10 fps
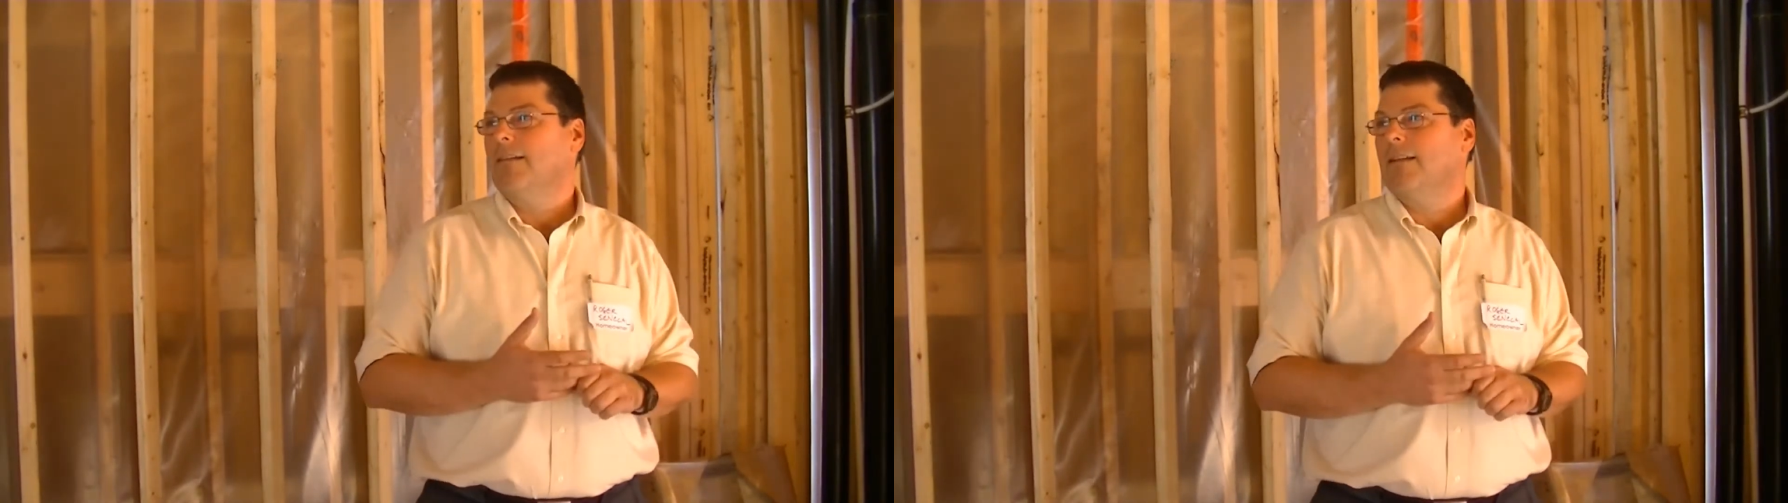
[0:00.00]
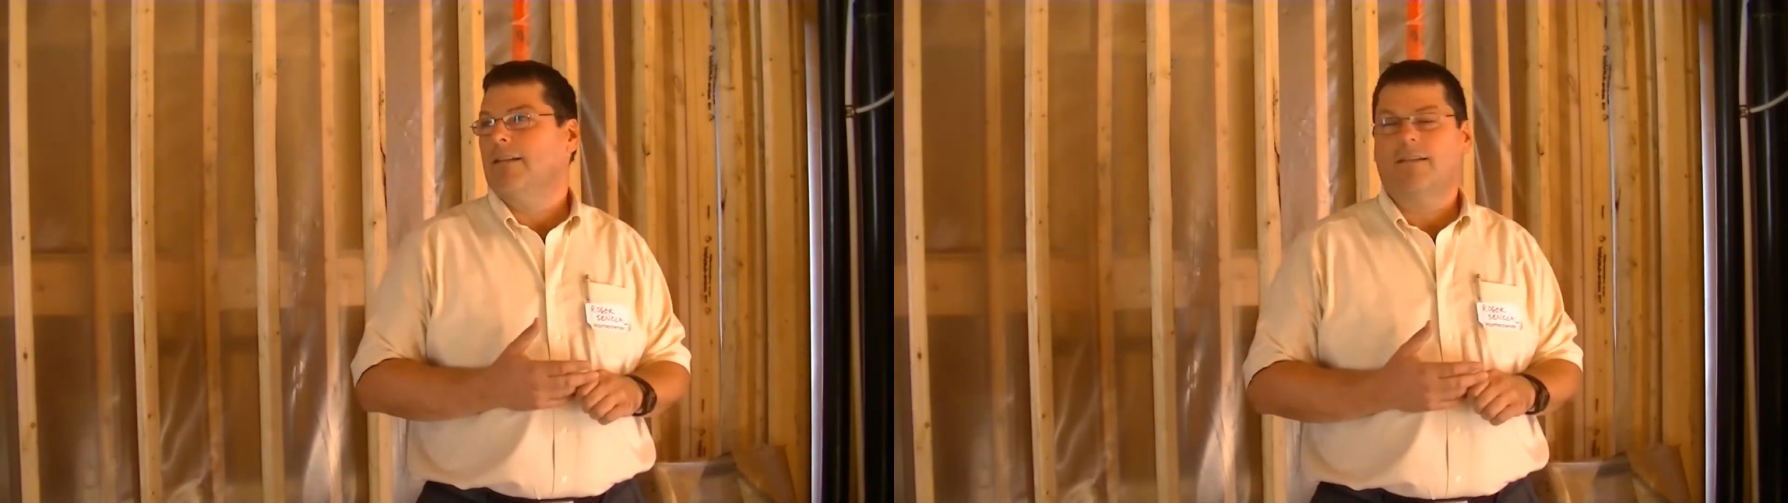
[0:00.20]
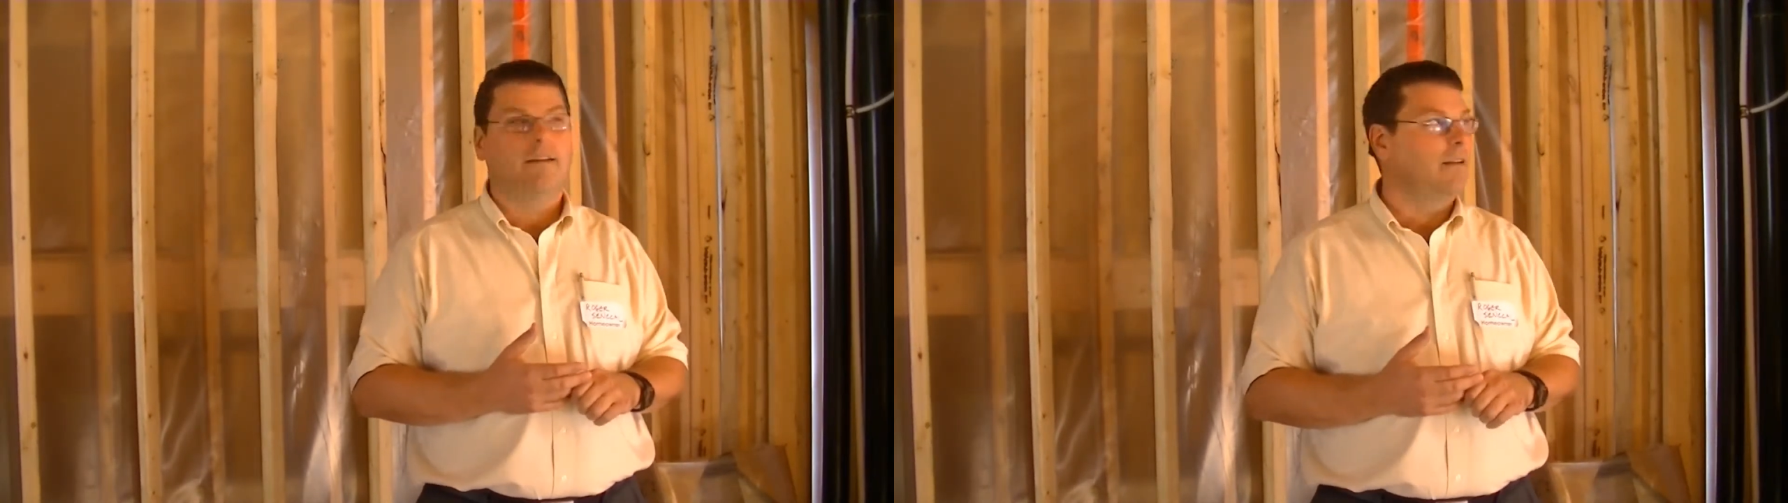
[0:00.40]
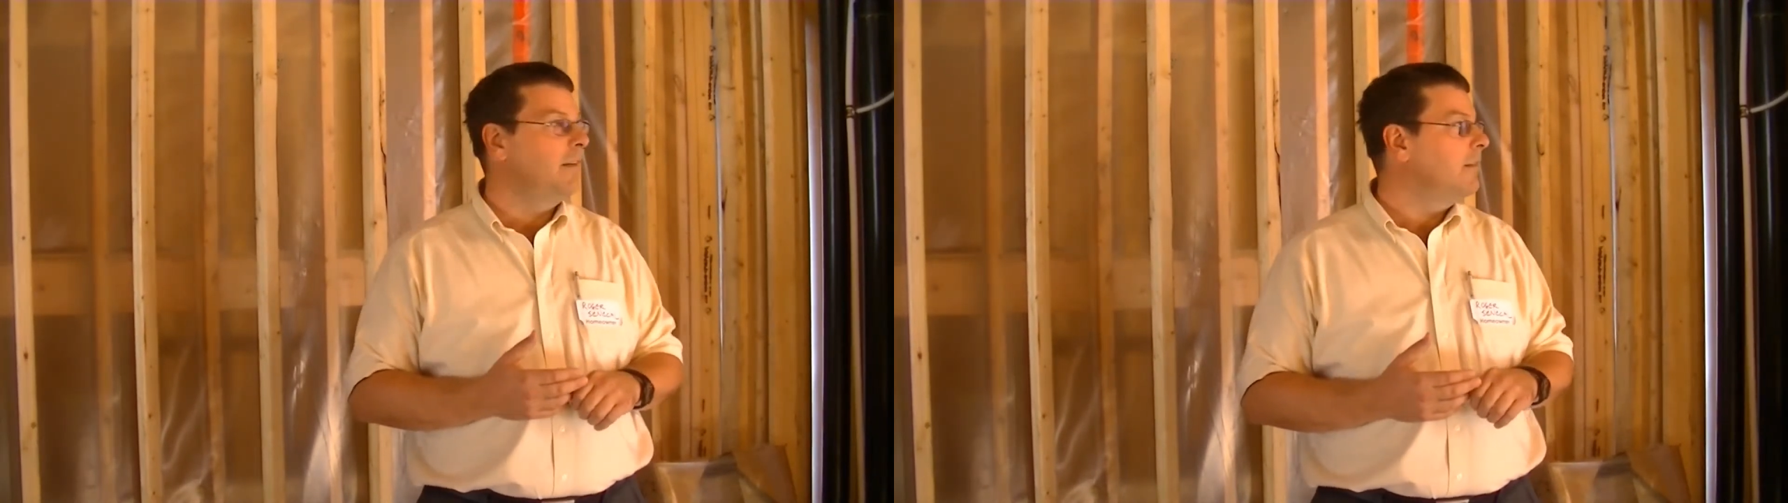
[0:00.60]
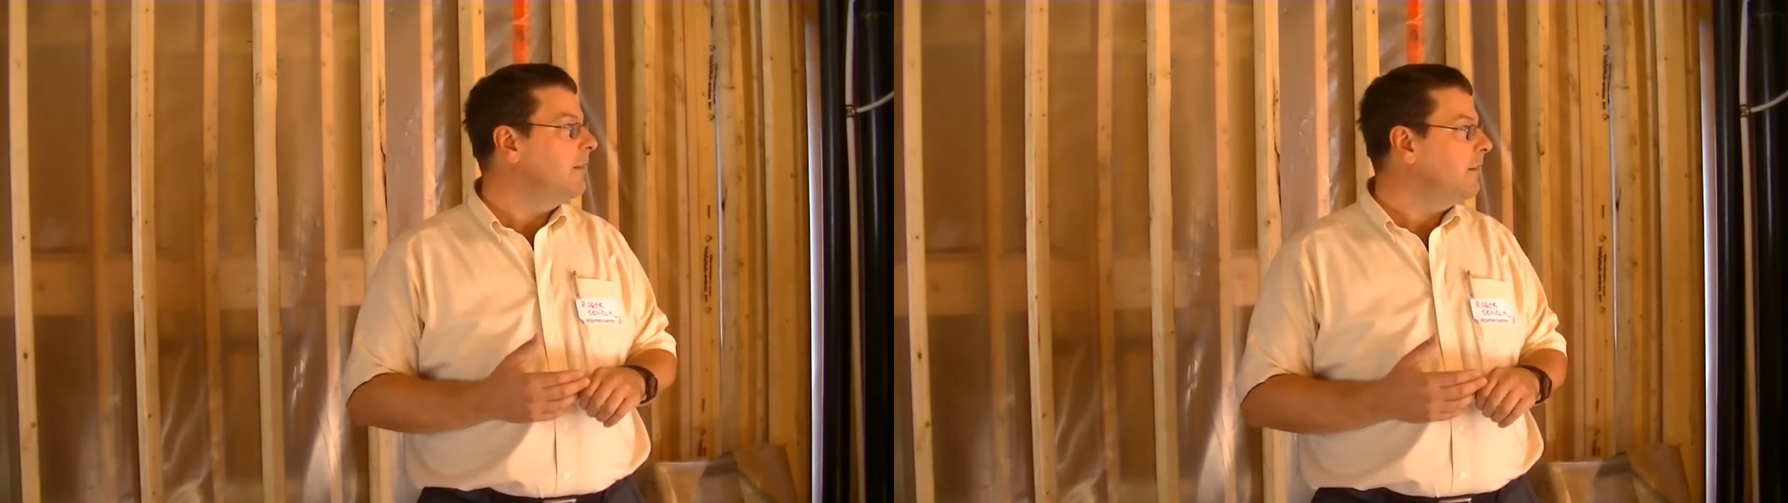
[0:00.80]
that
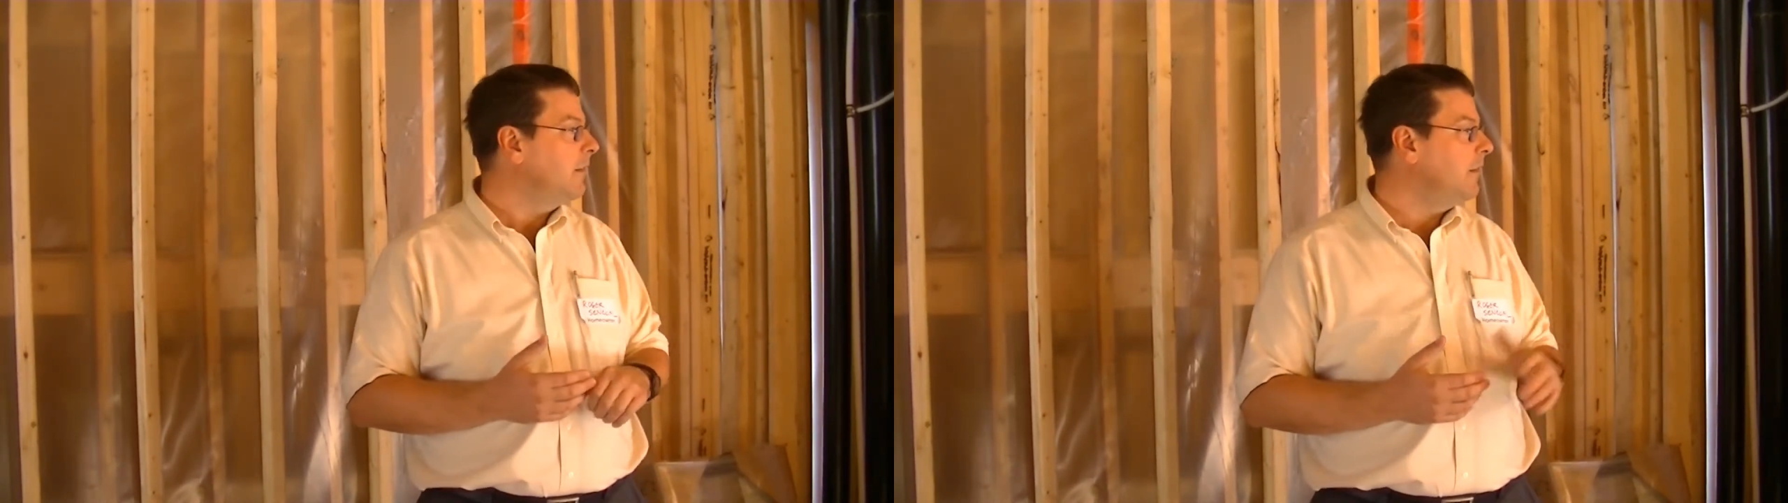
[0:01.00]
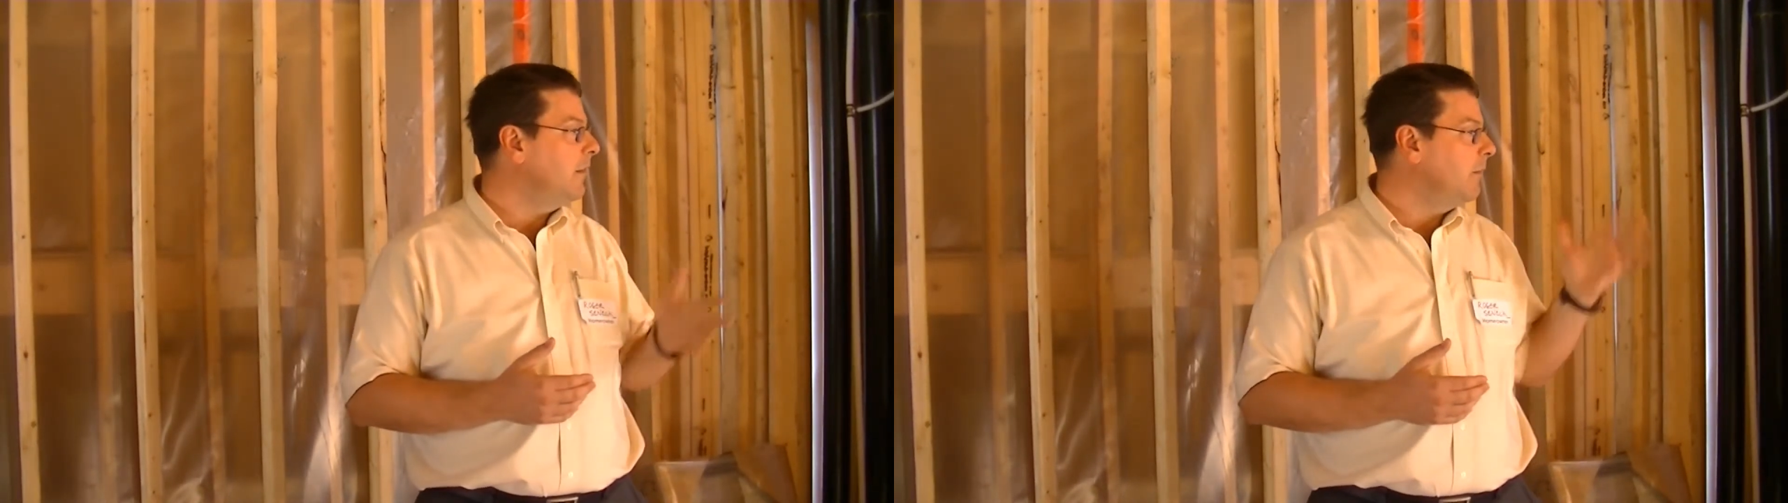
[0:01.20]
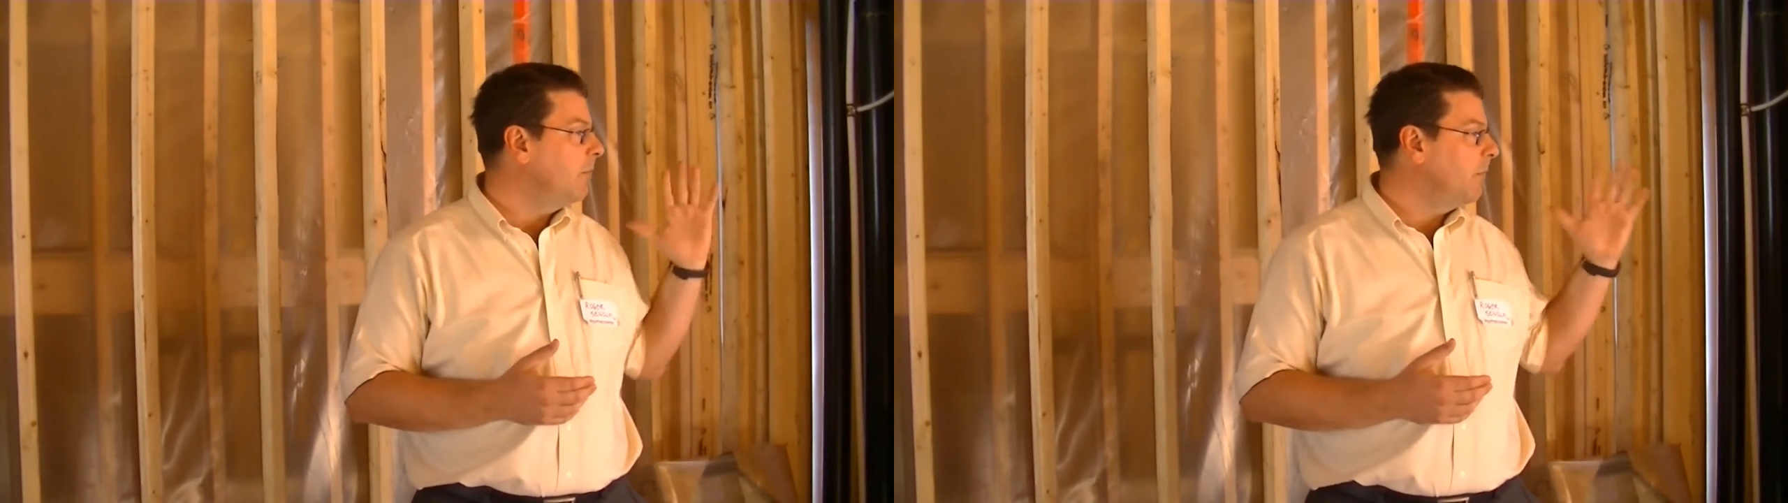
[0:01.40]
you know,